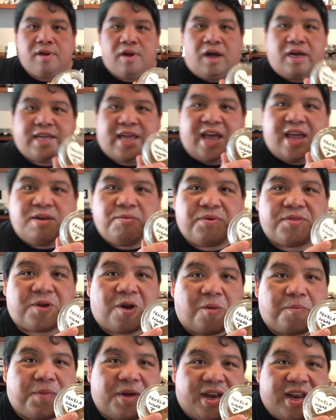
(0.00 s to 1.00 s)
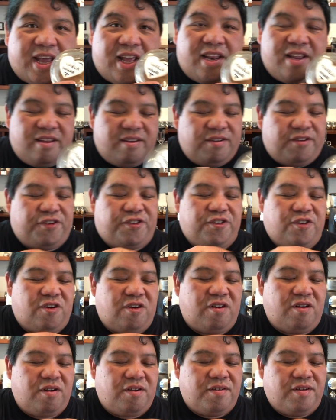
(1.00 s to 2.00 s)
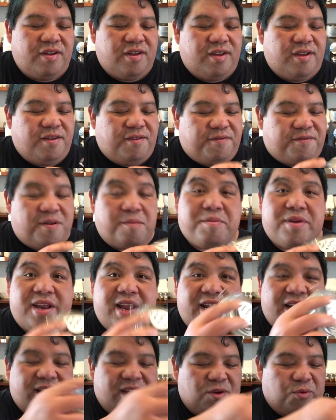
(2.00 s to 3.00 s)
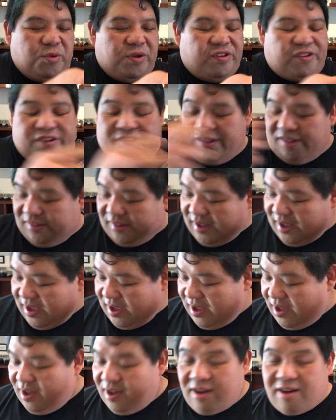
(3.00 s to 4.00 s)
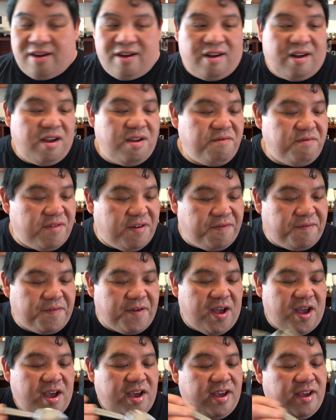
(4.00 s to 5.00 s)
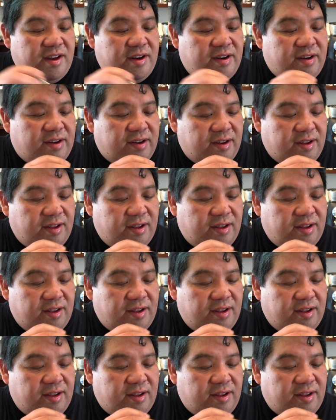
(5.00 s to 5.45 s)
again, with our panela sugar from Nela, which is a unrefined